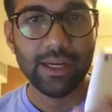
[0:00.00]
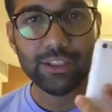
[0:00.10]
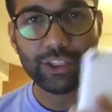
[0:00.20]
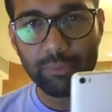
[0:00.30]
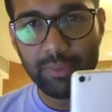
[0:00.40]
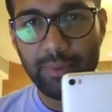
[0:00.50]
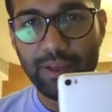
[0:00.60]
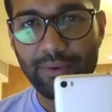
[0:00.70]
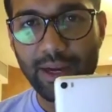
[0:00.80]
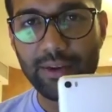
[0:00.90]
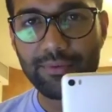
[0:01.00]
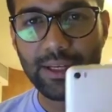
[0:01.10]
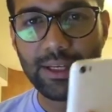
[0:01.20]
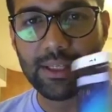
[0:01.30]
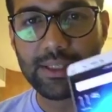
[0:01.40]
Xiaomi Mi 5
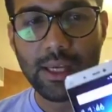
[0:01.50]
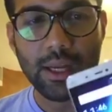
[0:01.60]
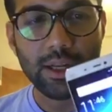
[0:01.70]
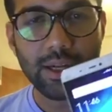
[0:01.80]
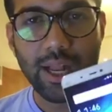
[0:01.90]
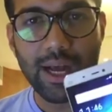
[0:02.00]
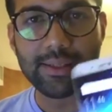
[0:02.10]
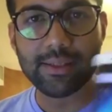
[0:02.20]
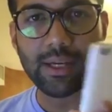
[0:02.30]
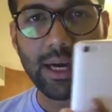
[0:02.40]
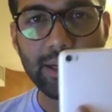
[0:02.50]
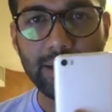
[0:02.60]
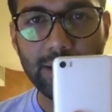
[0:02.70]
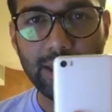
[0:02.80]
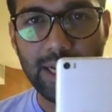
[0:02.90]
is glass
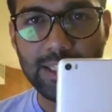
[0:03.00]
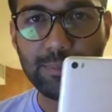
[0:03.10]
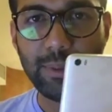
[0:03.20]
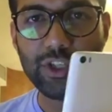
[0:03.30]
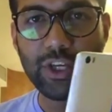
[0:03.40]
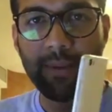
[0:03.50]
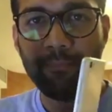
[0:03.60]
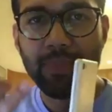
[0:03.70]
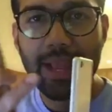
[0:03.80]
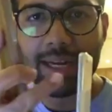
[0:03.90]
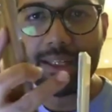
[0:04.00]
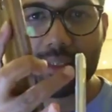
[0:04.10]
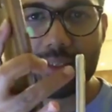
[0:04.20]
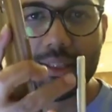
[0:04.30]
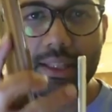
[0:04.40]
aage, glass piche, and
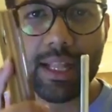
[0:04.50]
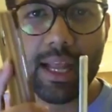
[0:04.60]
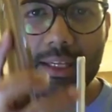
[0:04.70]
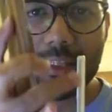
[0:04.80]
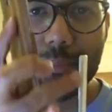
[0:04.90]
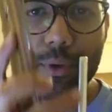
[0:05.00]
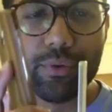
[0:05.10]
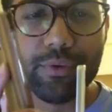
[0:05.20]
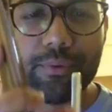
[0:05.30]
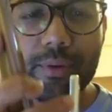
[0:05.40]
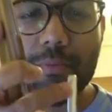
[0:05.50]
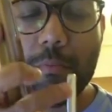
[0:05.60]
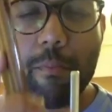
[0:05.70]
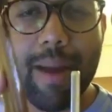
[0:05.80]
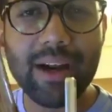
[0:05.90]
this nice, beautiful
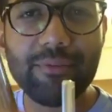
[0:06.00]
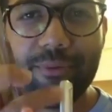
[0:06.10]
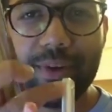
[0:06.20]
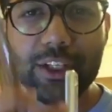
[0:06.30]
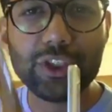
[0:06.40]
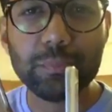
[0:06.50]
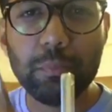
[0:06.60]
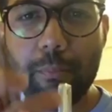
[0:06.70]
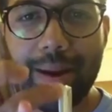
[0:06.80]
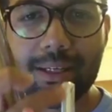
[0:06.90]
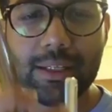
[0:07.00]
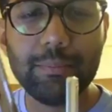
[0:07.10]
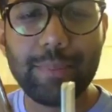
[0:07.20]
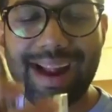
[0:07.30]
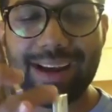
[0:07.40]
matte finish metal
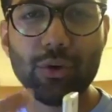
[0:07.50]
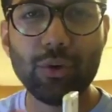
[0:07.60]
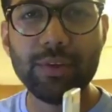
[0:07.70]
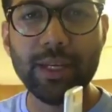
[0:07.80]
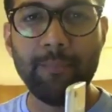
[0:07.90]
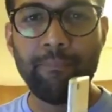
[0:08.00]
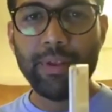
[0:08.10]
band over here,